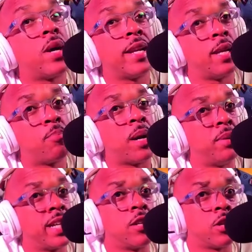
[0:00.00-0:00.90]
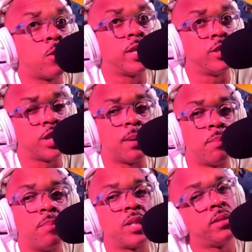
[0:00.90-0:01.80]
Yeah. Well, one of
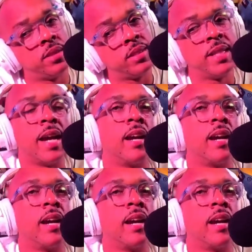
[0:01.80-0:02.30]
them probably get the other